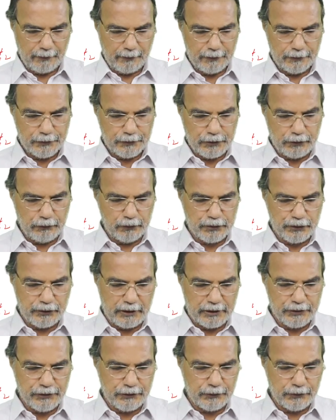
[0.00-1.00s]
CO,
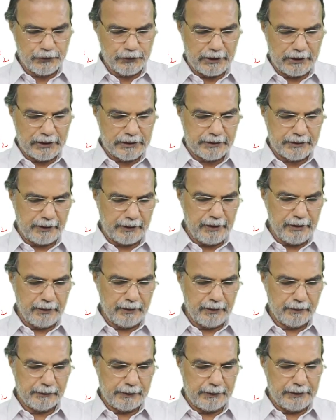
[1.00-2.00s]
CH2, CH3,
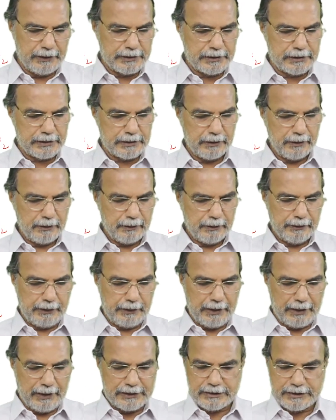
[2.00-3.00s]
that is the
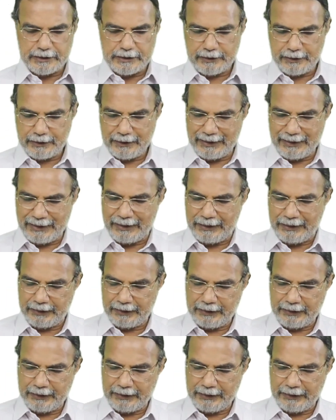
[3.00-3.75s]
answer A.